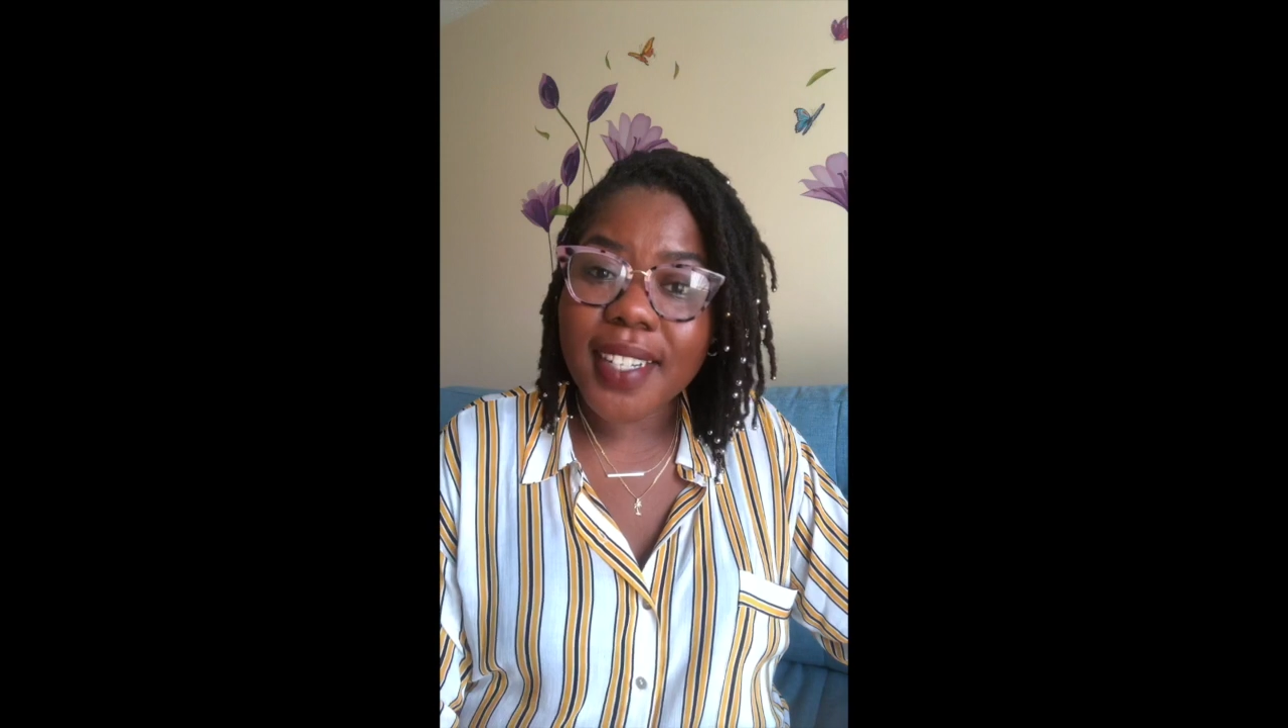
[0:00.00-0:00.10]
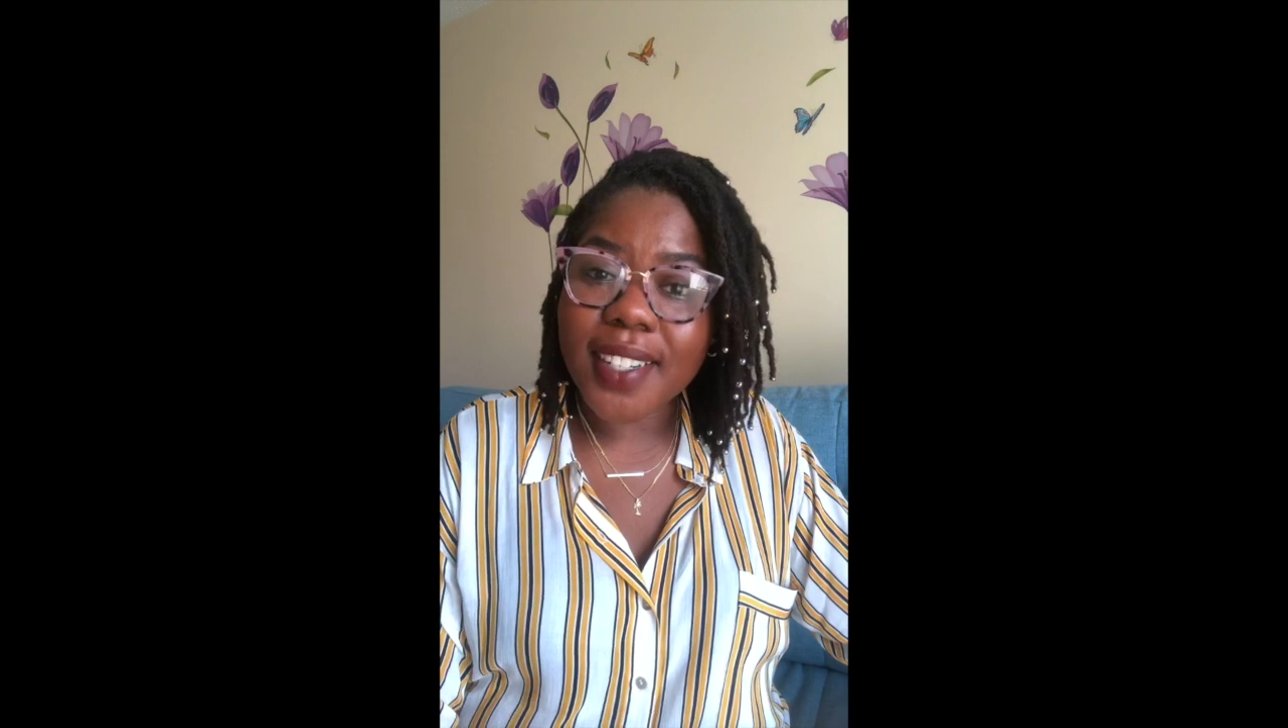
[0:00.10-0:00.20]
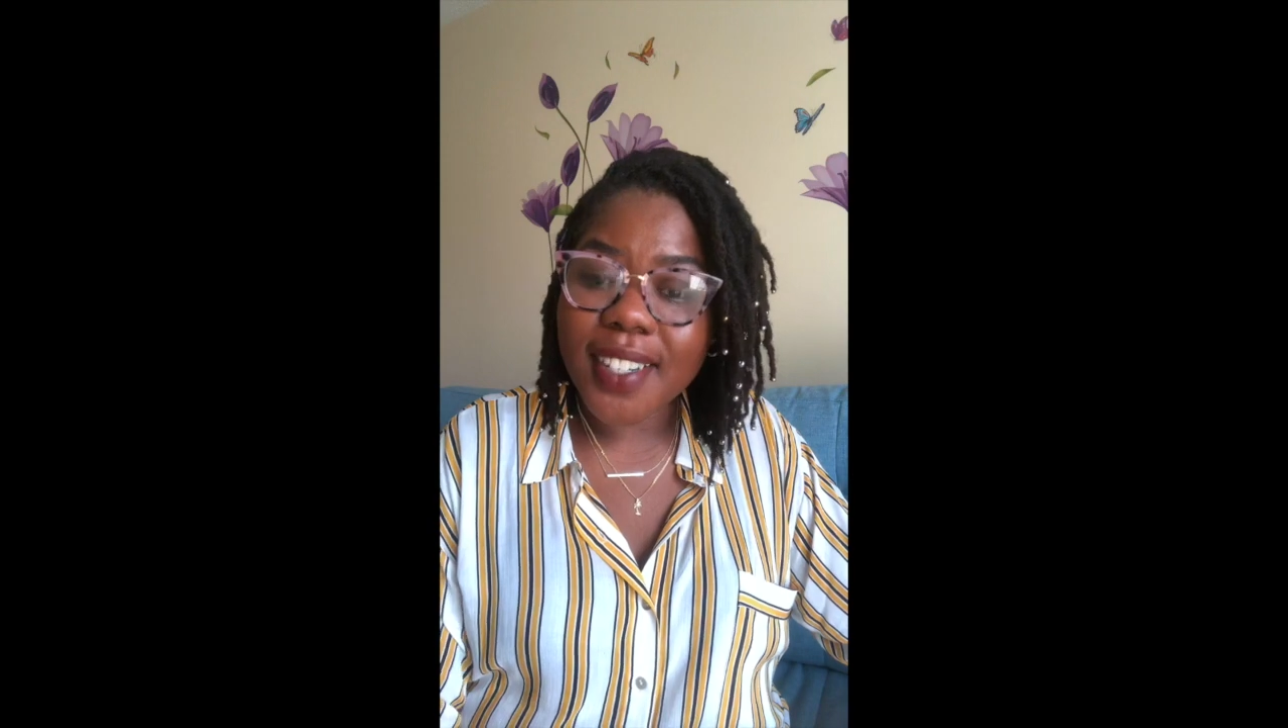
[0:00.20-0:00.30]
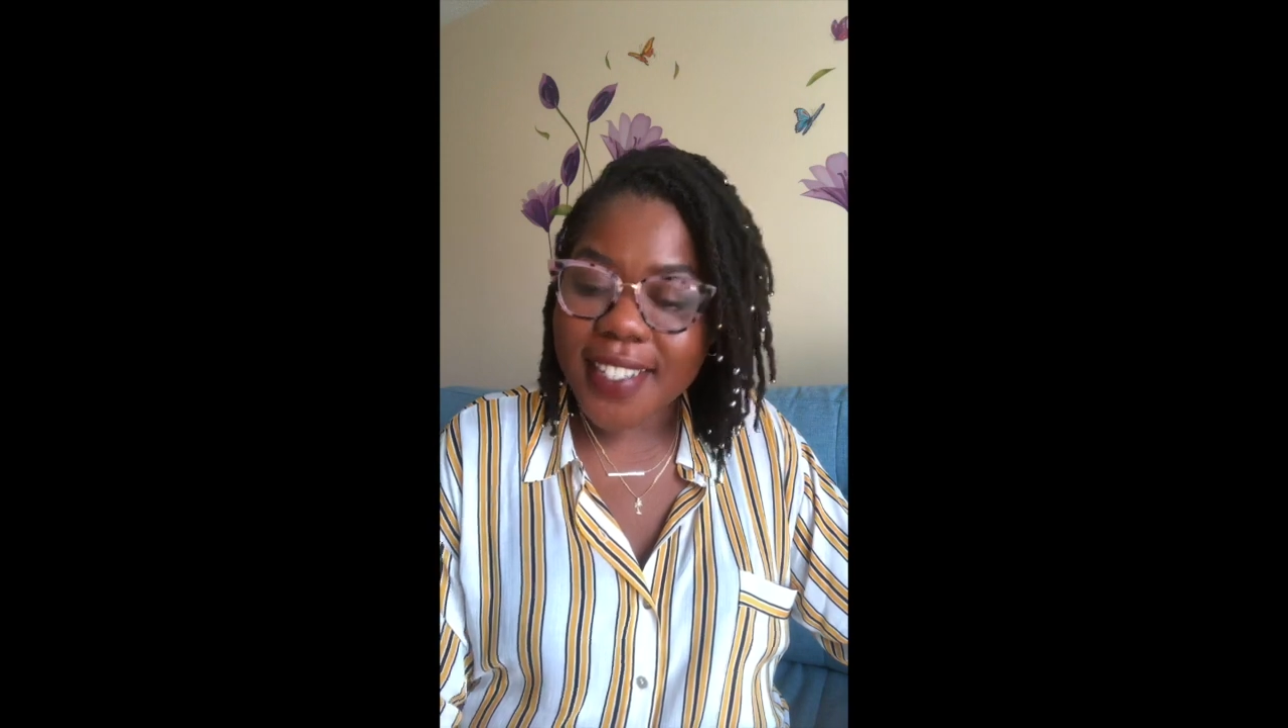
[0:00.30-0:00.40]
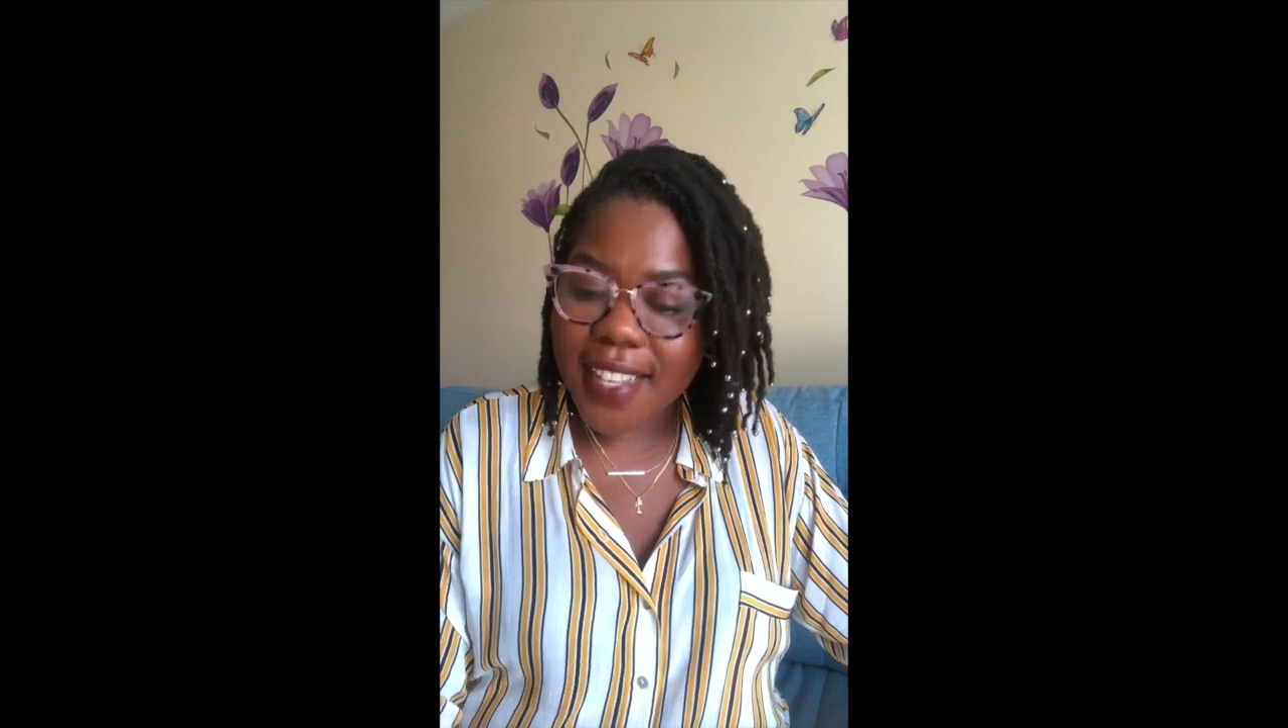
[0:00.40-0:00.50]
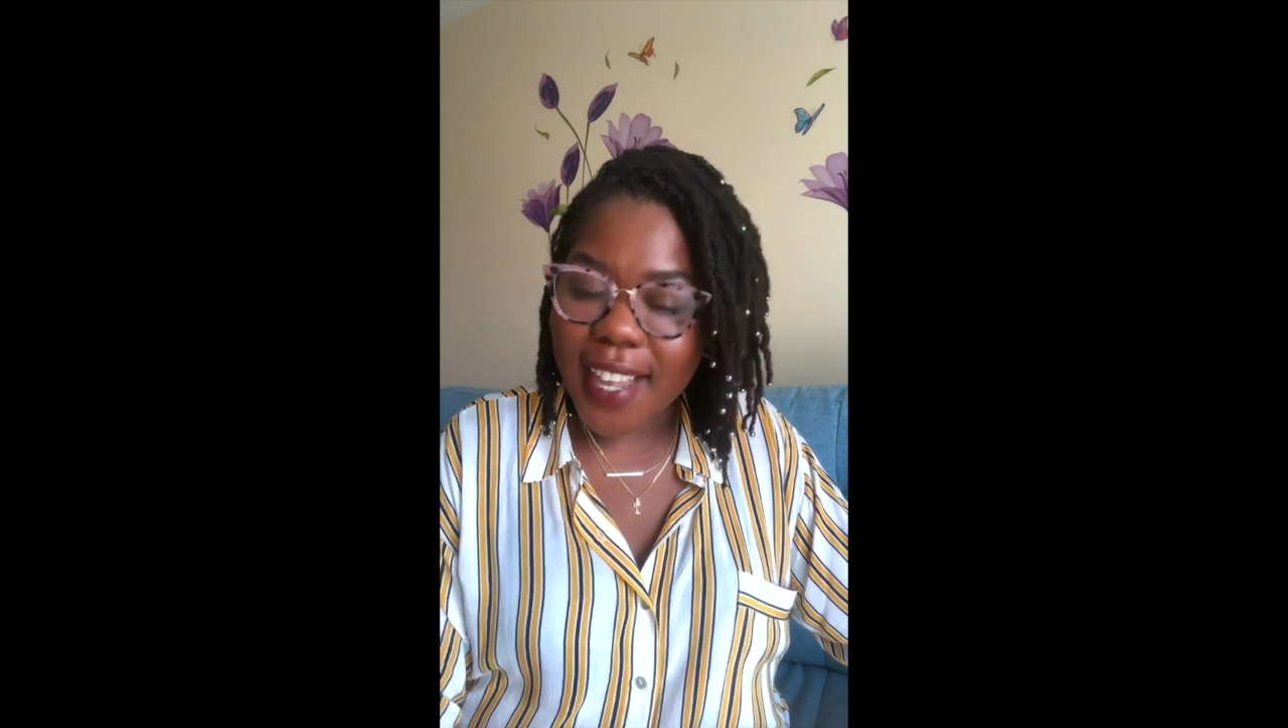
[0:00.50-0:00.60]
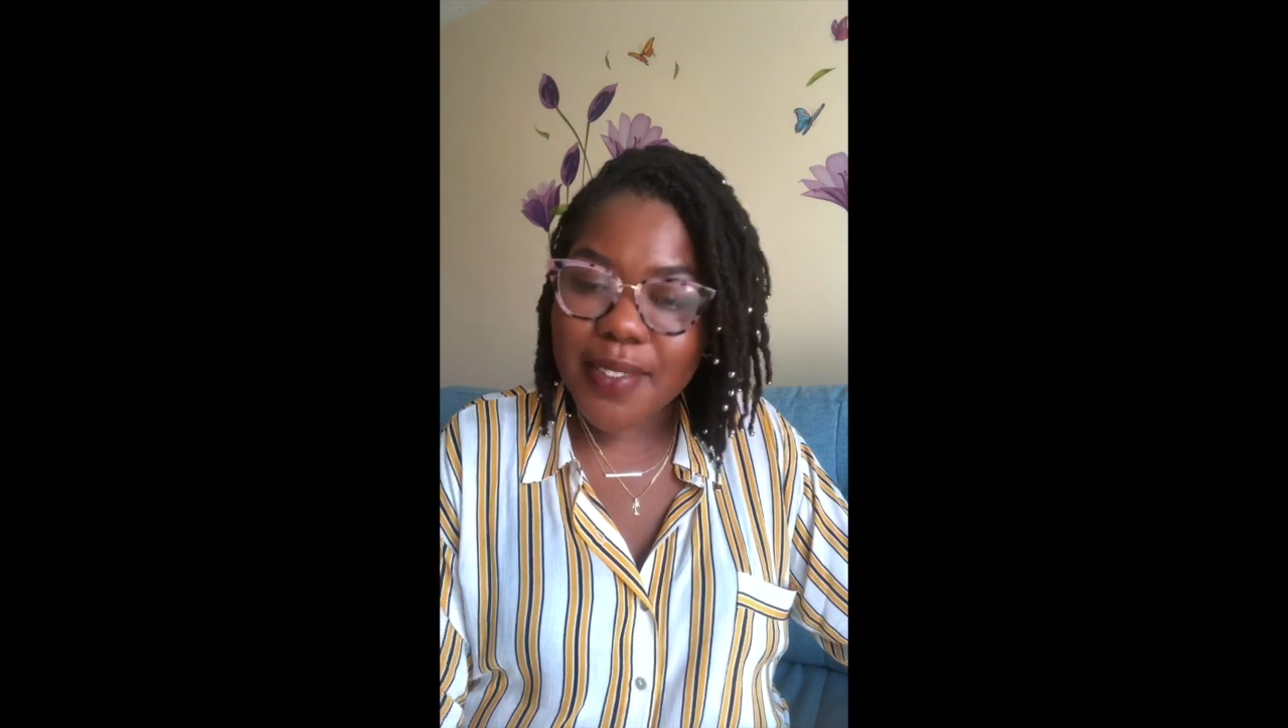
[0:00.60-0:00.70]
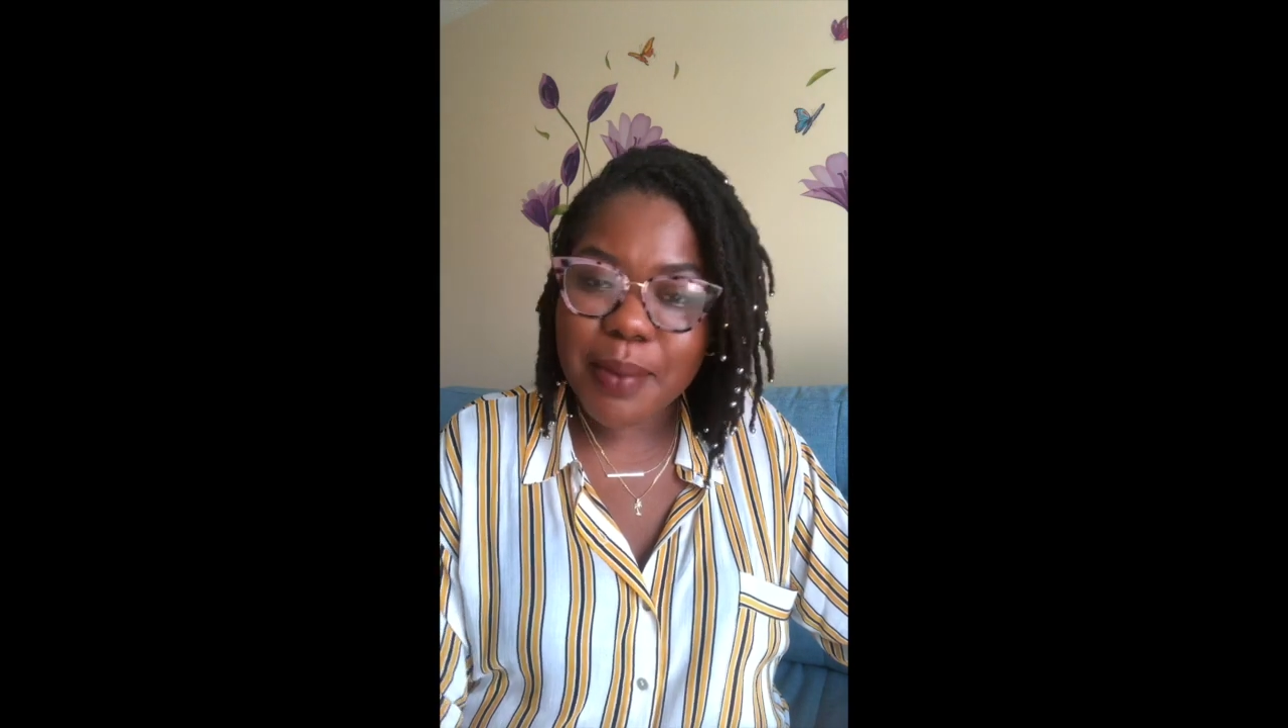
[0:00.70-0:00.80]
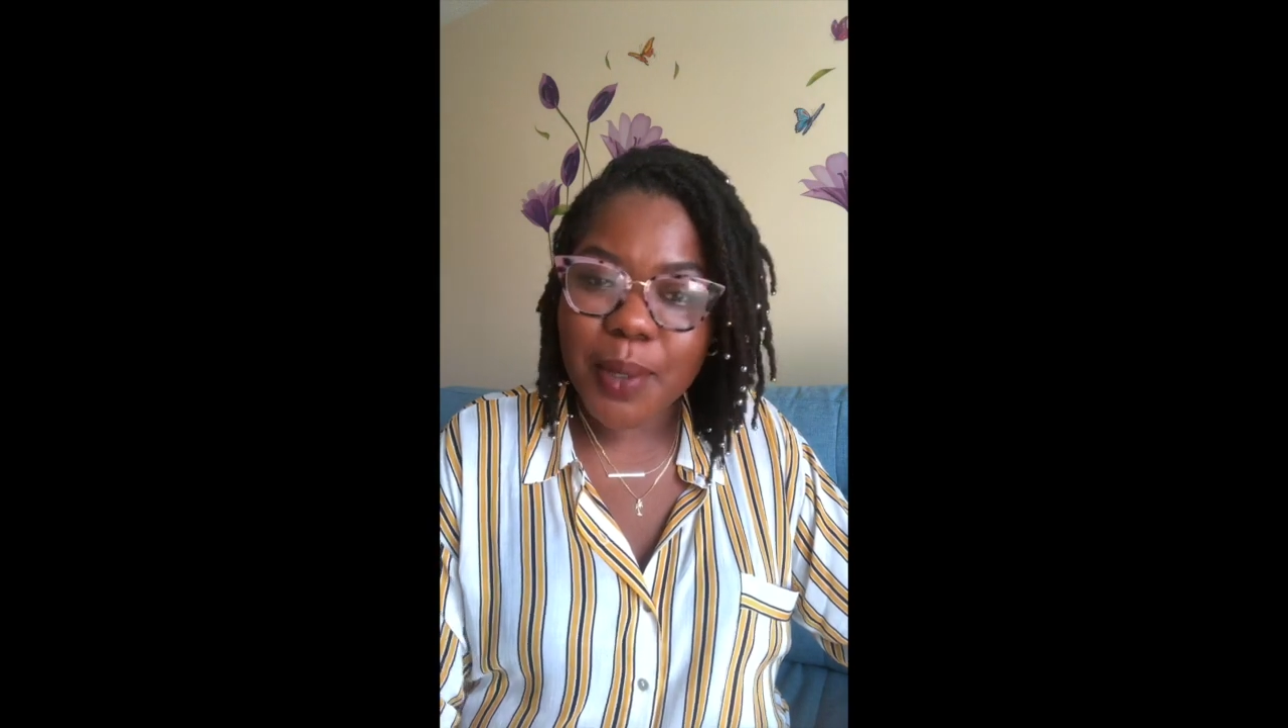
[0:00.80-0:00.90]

here because I have